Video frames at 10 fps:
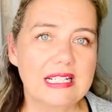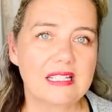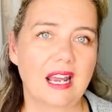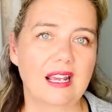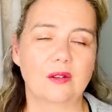
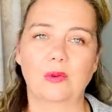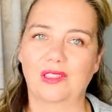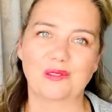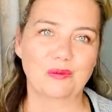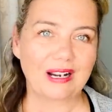intent,
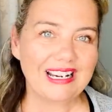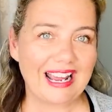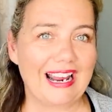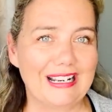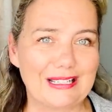with the right
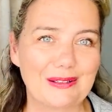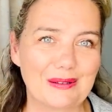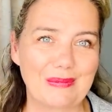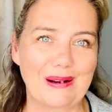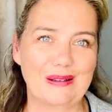attitude
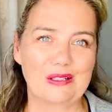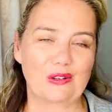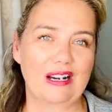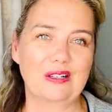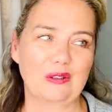about it,
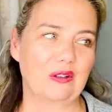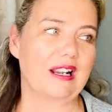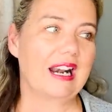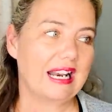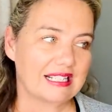trying to learn
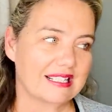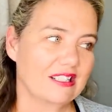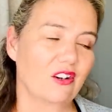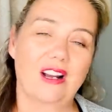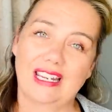it, and
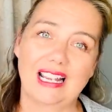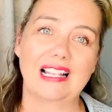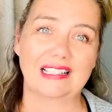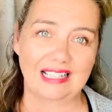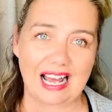still I get
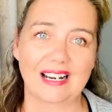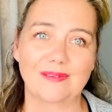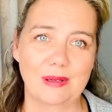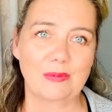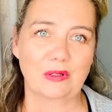a lot
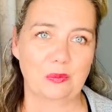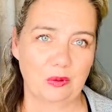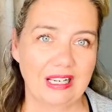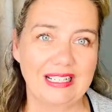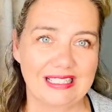of people
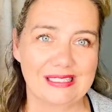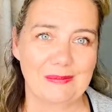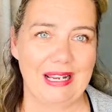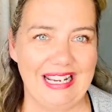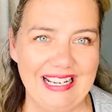complaining
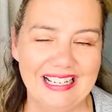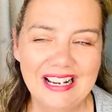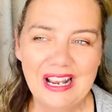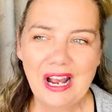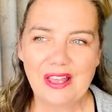to me
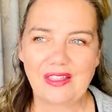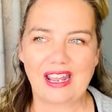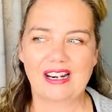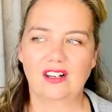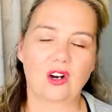
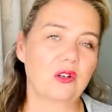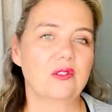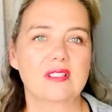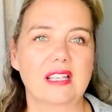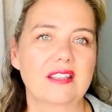that, oh,
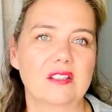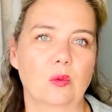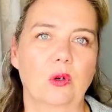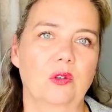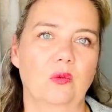you said this
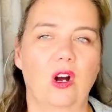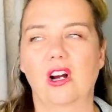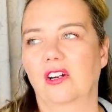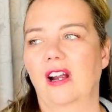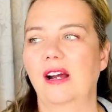word
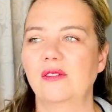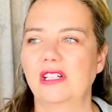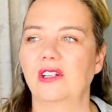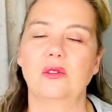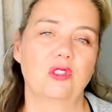wrong, or how
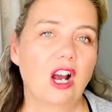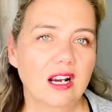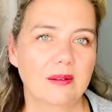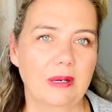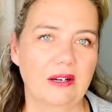dare you
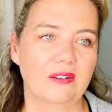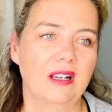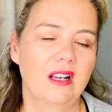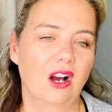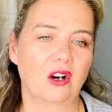talk about
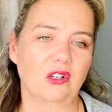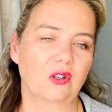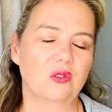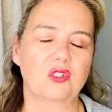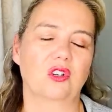our
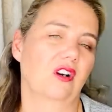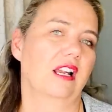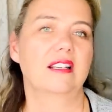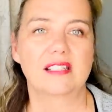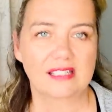culture
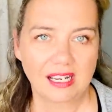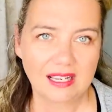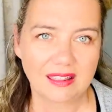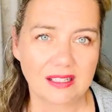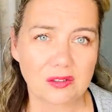and
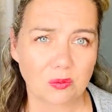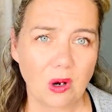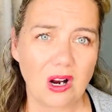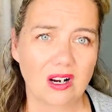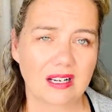say things
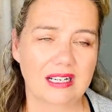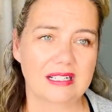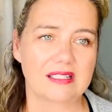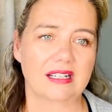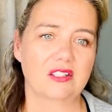wrong. And
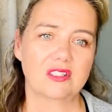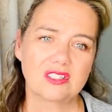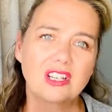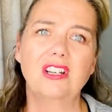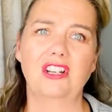it's like, just
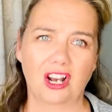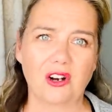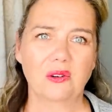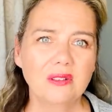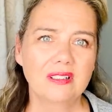so you
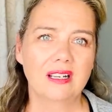know,